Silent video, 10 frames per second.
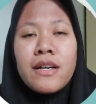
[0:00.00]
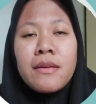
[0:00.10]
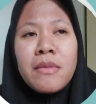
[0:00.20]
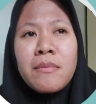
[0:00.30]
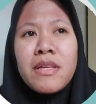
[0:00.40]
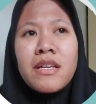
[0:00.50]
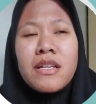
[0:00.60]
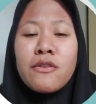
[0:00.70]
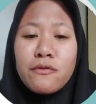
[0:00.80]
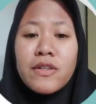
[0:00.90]
maybe
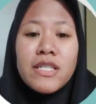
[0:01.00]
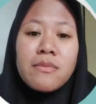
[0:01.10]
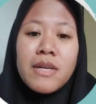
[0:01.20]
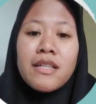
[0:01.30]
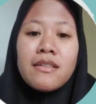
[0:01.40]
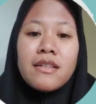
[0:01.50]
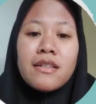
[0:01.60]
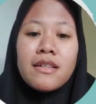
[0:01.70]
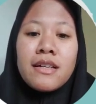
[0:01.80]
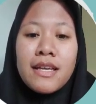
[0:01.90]
the first month
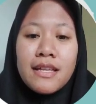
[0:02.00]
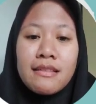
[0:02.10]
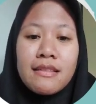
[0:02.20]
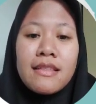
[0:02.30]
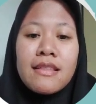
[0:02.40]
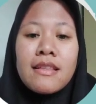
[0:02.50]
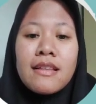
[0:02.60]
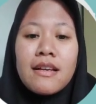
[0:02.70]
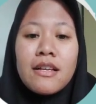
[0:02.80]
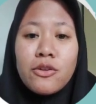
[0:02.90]
in
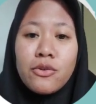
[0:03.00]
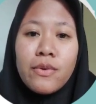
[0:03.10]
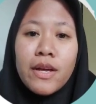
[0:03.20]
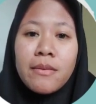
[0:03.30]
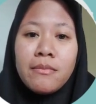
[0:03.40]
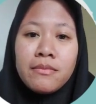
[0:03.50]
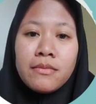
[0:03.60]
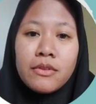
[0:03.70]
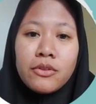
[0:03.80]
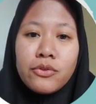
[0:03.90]
UUM
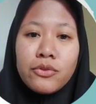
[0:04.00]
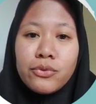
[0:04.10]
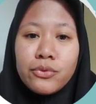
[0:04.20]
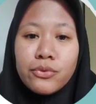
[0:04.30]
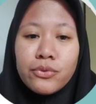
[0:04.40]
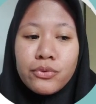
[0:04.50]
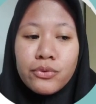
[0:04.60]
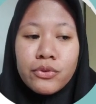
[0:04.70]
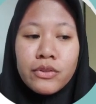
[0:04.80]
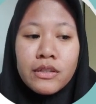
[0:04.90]
to
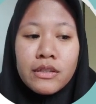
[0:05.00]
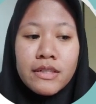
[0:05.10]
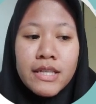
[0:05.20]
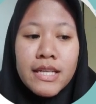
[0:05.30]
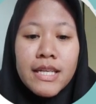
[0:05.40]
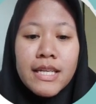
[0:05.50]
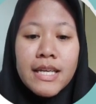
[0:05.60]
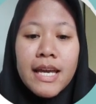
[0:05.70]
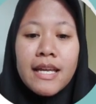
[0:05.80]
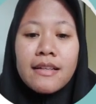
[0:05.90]
really
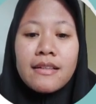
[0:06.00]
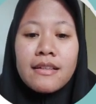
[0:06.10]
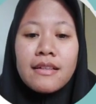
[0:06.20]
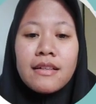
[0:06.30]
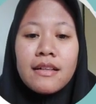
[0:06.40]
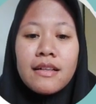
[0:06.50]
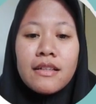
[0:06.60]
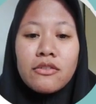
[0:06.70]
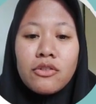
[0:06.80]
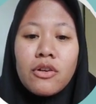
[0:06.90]
can
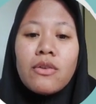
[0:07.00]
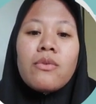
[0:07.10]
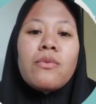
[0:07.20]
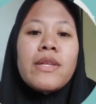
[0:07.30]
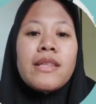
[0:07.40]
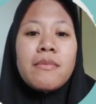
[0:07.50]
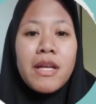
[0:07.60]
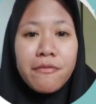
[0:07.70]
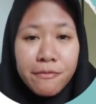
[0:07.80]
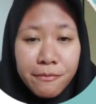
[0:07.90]
talk with
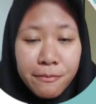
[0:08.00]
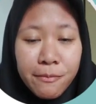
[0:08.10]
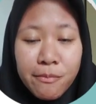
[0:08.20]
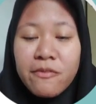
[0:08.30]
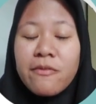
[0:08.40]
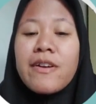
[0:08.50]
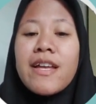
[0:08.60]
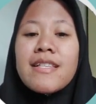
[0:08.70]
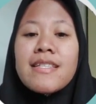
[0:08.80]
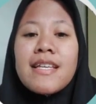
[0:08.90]
my
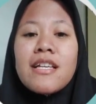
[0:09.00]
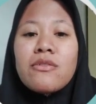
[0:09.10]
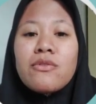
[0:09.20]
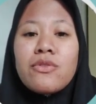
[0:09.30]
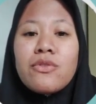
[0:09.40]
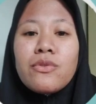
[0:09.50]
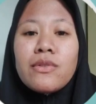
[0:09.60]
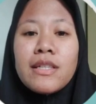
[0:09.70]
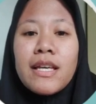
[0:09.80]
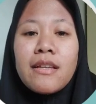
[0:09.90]
friends and also
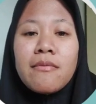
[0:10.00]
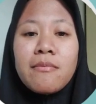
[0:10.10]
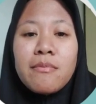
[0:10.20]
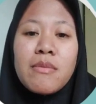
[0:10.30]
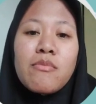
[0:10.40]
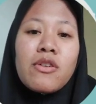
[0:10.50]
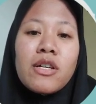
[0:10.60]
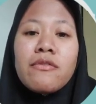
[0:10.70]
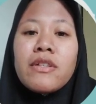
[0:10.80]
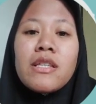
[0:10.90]
can be more
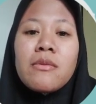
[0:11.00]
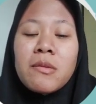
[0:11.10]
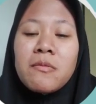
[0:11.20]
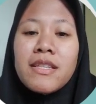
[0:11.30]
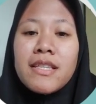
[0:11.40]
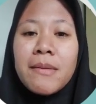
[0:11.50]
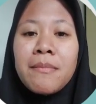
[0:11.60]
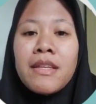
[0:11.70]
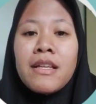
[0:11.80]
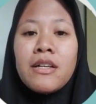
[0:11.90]
comfortable with them.
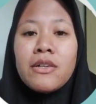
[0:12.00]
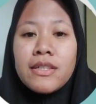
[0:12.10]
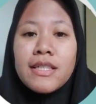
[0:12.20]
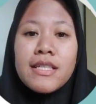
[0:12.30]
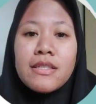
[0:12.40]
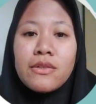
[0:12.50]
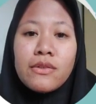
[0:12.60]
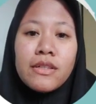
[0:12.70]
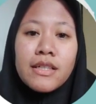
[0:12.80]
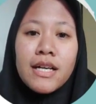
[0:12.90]
Okay,
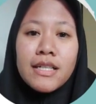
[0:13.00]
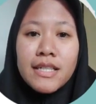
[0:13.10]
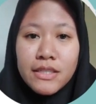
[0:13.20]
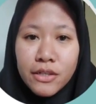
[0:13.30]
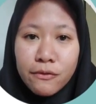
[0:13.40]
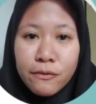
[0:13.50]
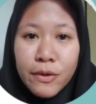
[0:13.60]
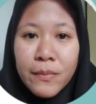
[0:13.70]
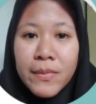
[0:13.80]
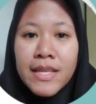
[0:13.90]
so that's all
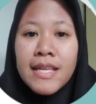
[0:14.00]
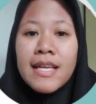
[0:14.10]
from me.